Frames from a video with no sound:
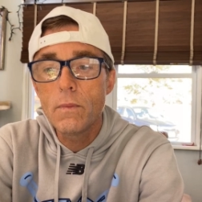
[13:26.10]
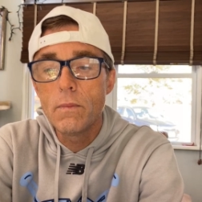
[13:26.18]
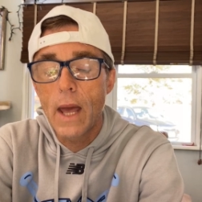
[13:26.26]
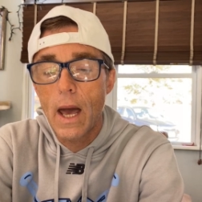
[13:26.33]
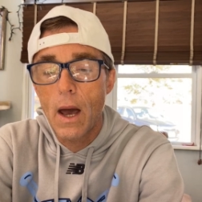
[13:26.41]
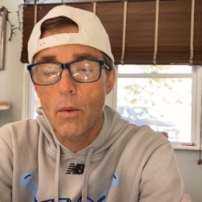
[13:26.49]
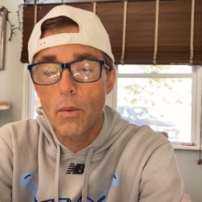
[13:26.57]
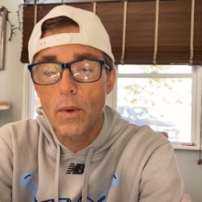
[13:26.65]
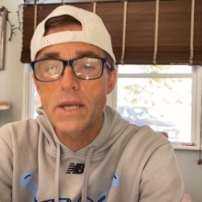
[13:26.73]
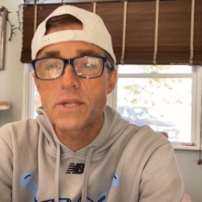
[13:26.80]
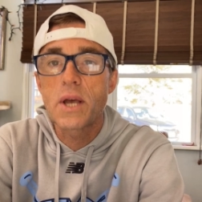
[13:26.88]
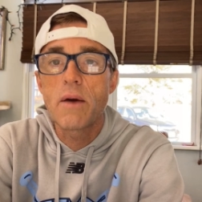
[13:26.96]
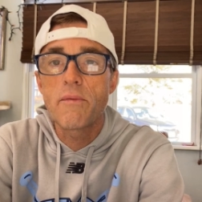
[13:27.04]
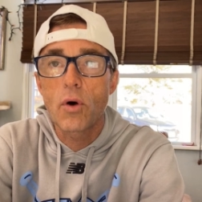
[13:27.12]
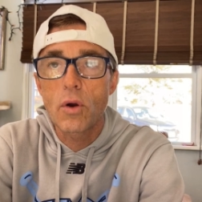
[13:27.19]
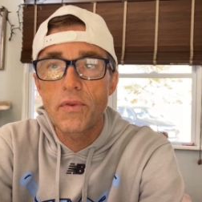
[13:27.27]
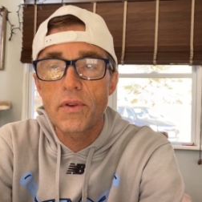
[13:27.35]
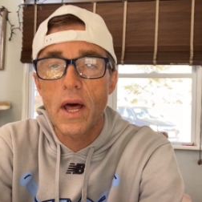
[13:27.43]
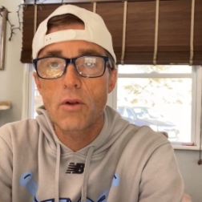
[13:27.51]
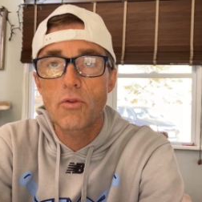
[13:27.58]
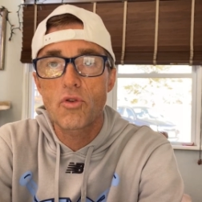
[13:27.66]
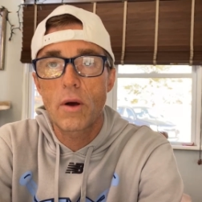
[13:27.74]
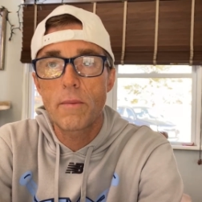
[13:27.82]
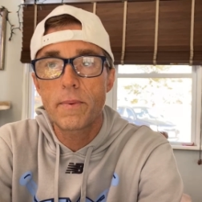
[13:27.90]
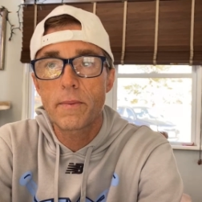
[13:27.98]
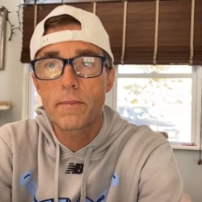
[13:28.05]
Now, when I say I voted for Donald
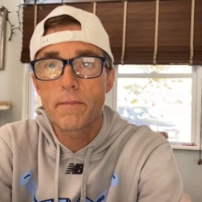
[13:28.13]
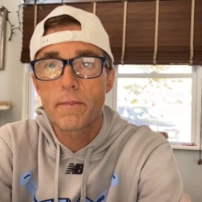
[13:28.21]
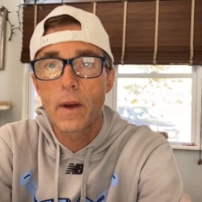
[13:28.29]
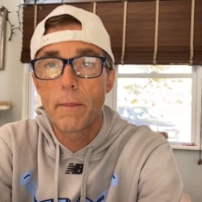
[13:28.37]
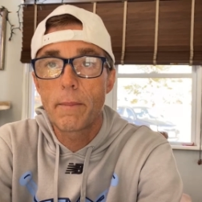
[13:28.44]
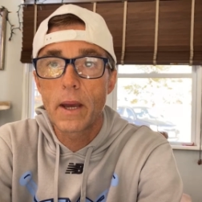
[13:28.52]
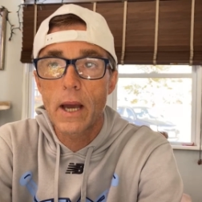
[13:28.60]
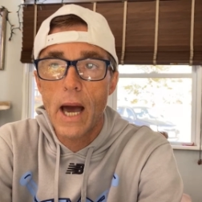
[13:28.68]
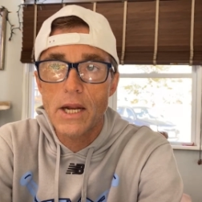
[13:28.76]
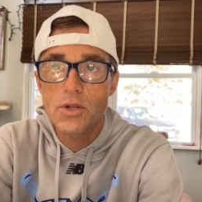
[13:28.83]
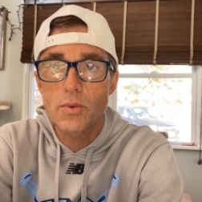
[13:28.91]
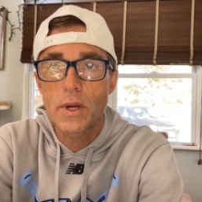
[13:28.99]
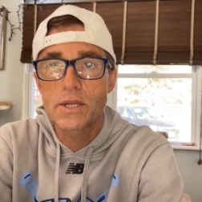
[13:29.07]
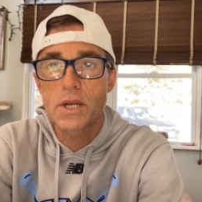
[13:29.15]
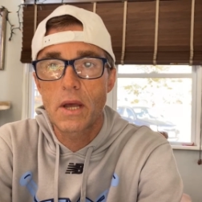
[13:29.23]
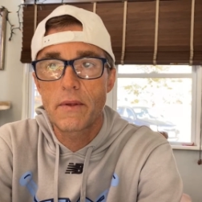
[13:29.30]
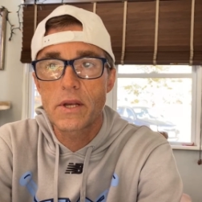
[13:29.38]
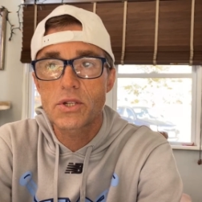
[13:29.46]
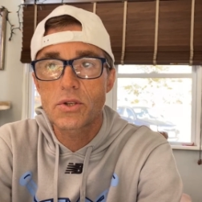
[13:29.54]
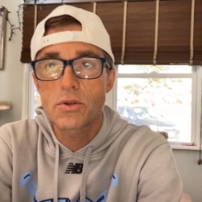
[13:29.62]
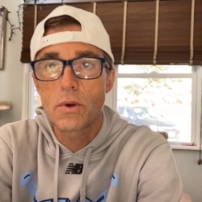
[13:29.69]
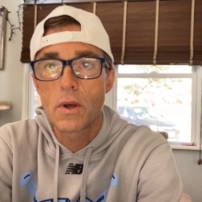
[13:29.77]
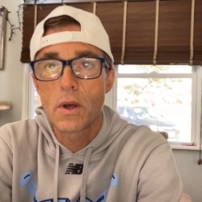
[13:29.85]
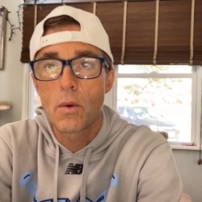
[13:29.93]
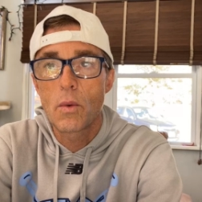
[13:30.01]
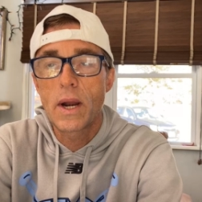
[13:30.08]
Trump, I'm being honest when I say this.
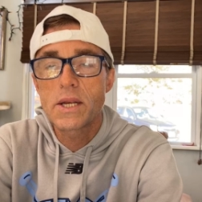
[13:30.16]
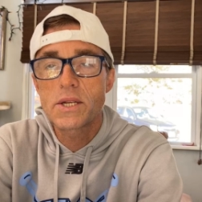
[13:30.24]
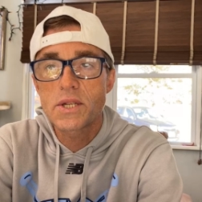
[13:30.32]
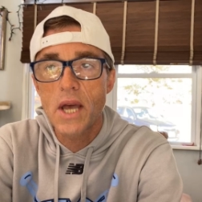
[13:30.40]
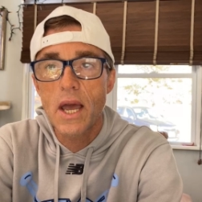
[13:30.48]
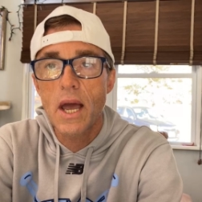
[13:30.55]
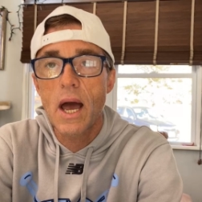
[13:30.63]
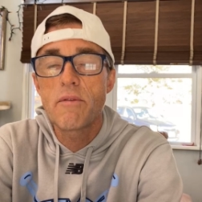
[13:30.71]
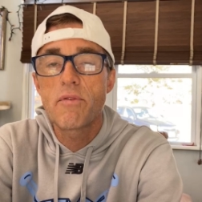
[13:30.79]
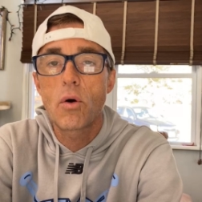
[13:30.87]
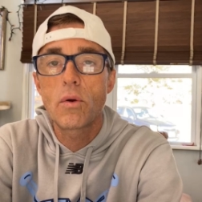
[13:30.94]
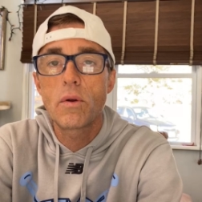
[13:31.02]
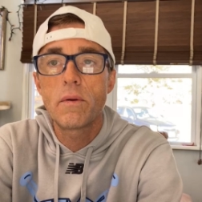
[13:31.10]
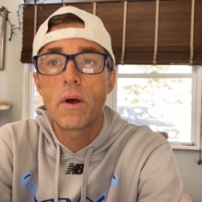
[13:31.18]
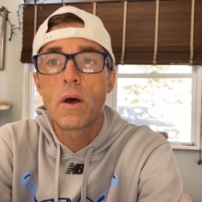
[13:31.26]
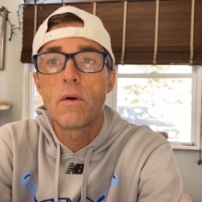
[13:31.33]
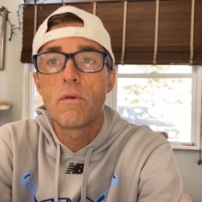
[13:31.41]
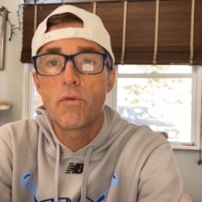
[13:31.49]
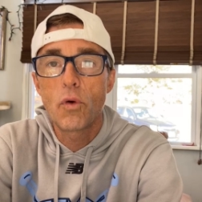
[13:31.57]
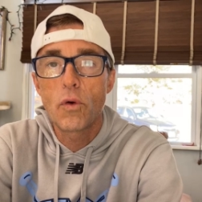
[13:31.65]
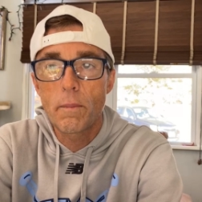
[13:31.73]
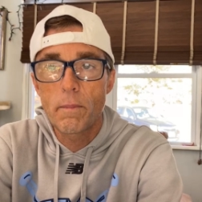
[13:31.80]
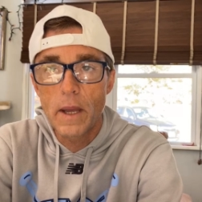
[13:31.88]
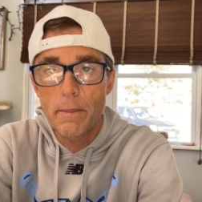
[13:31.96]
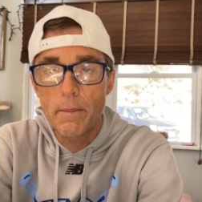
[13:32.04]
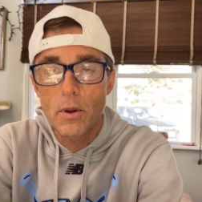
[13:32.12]
When I say I voted for the
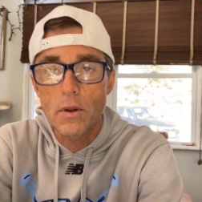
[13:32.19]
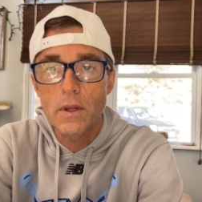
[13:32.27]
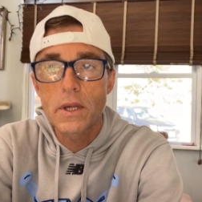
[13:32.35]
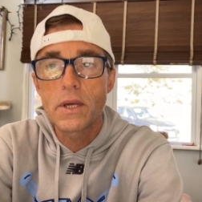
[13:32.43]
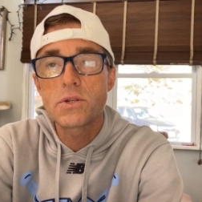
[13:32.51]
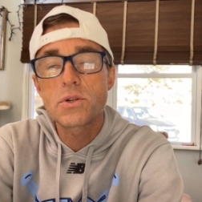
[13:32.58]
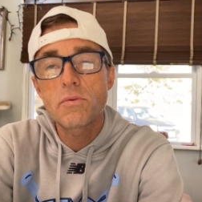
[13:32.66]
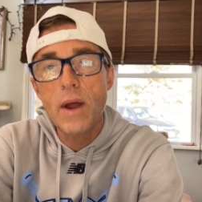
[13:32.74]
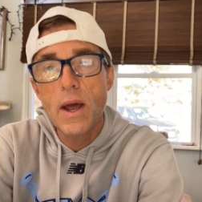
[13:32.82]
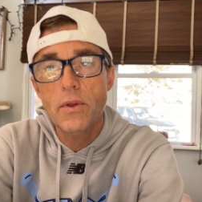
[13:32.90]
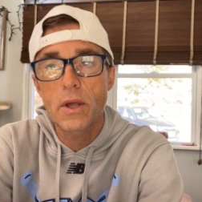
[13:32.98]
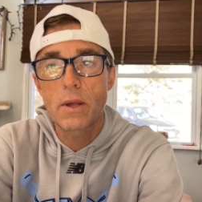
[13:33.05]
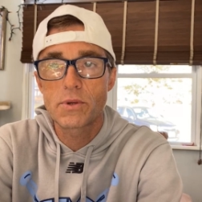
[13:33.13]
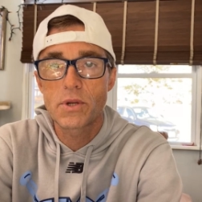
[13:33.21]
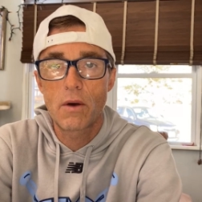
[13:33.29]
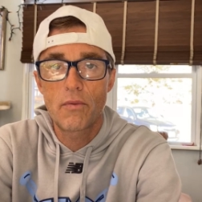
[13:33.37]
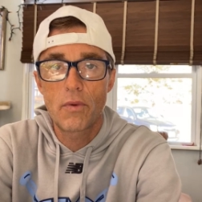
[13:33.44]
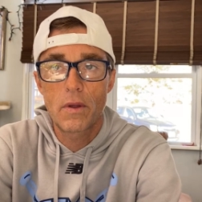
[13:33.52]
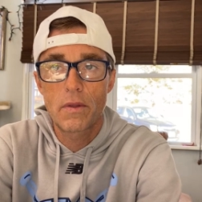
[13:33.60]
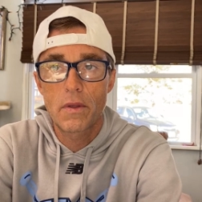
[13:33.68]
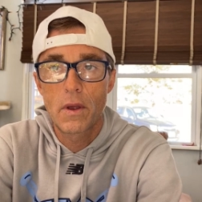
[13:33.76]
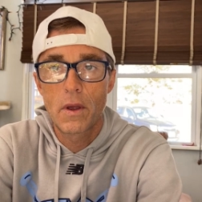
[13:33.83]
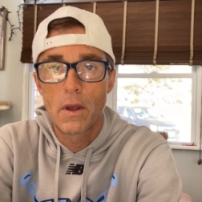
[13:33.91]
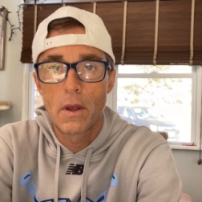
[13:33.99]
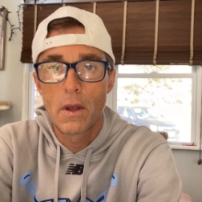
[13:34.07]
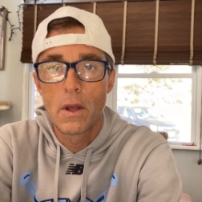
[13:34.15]
people he's surrounding himself with.
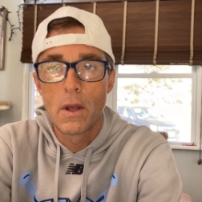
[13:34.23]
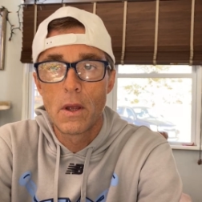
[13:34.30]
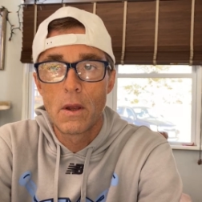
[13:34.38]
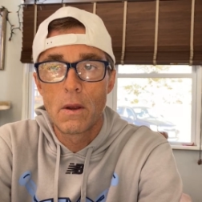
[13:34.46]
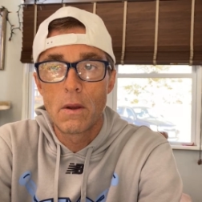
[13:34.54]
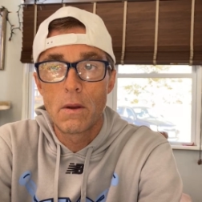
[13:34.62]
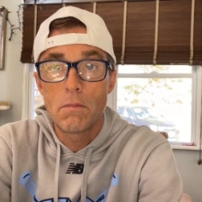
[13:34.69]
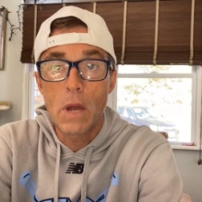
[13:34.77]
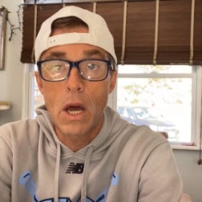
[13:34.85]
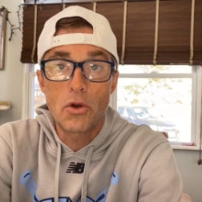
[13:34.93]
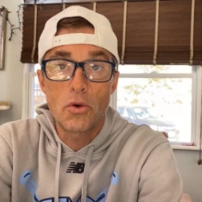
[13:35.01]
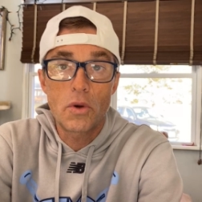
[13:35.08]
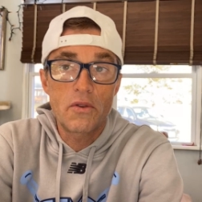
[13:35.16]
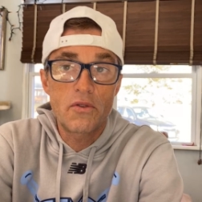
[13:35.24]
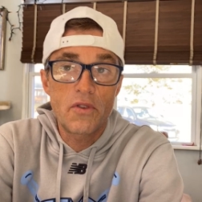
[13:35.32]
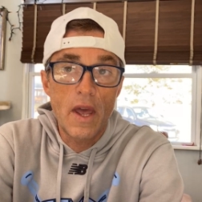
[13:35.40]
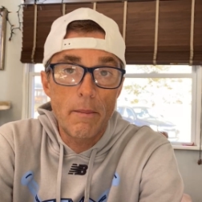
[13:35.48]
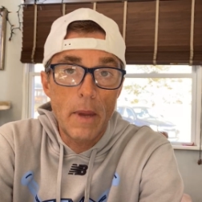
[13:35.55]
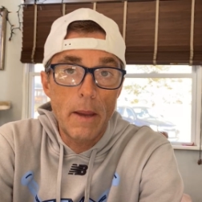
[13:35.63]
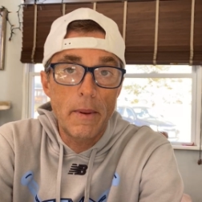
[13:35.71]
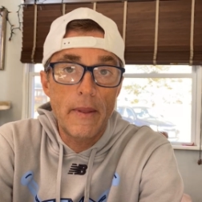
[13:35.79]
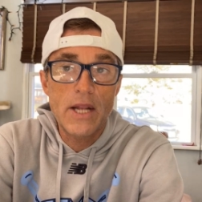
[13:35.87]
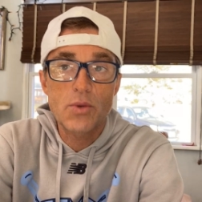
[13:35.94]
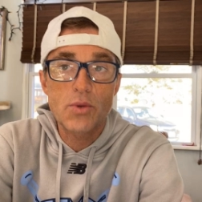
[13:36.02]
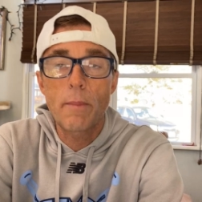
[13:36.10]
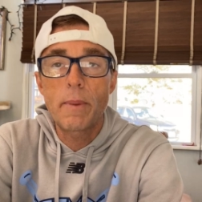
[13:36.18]
Now, you could say maybe
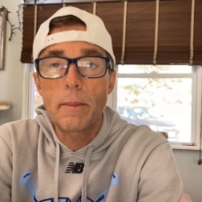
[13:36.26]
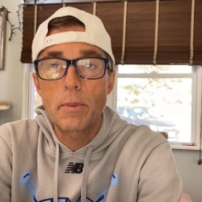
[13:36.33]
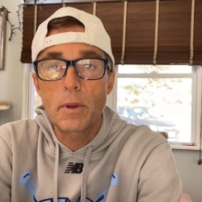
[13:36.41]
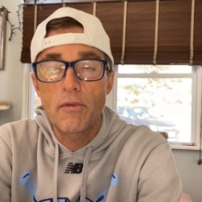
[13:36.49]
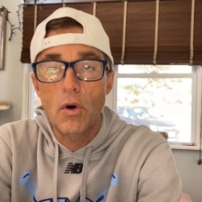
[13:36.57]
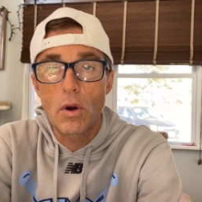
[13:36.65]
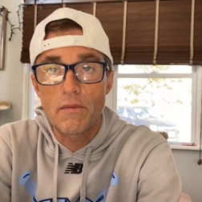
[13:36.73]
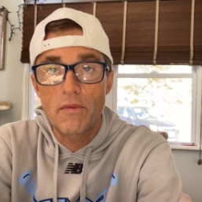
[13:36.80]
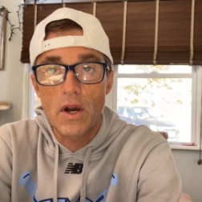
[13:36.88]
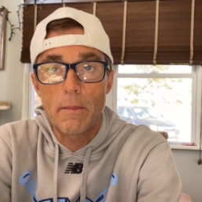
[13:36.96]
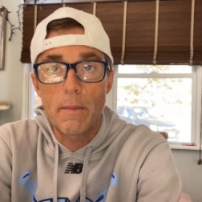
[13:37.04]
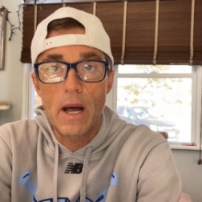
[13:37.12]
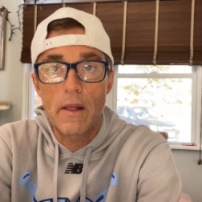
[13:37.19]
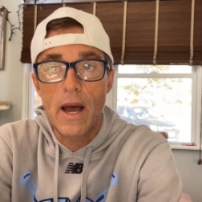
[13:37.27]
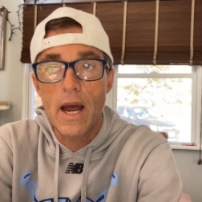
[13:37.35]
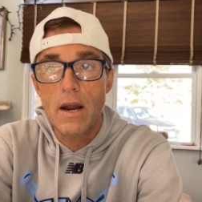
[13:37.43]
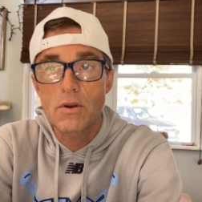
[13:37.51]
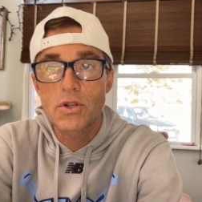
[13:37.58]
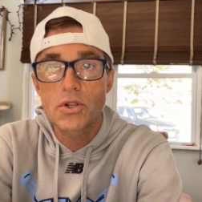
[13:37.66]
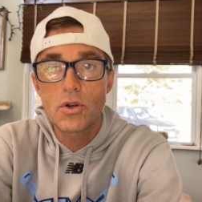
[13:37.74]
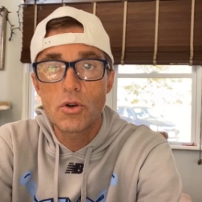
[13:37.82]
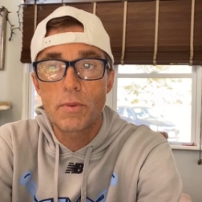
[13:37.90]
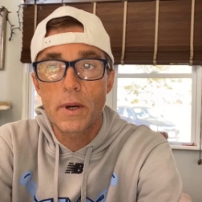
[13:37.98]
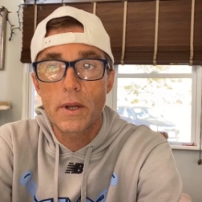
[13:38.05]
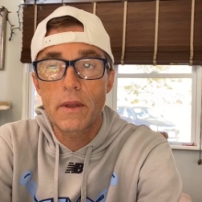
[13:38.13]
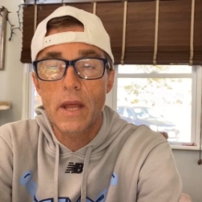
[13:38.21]
that's why people are voting for Kamala Harris too,
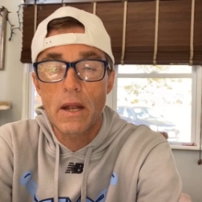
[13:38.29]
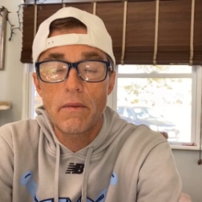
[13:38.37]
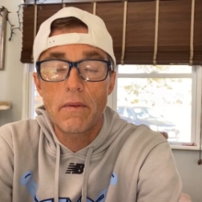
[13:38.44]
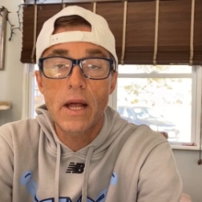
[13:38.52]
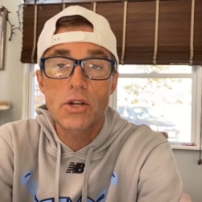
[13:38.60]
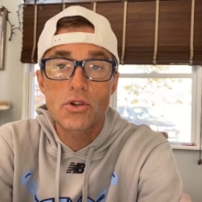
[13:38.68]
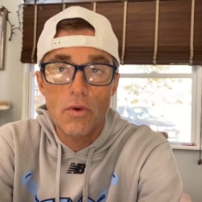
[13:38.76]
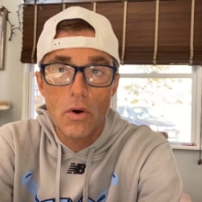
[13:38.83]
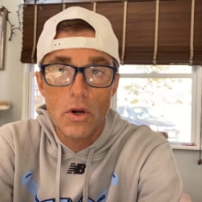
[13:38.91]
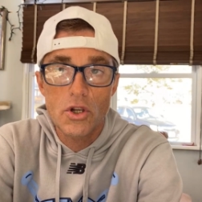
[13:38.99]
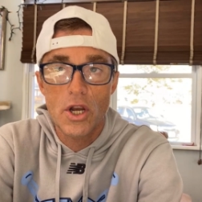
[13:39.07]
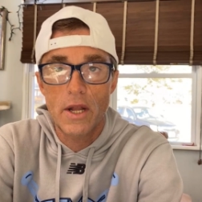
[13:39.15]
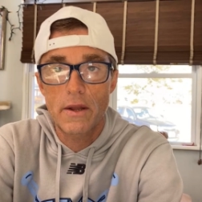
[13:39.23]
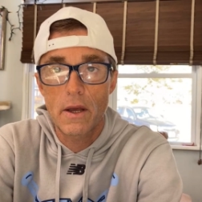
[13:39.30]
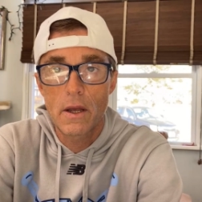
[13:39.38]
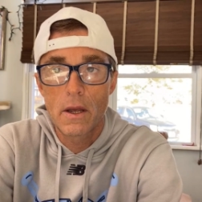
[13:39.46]
but then that's your own agenda.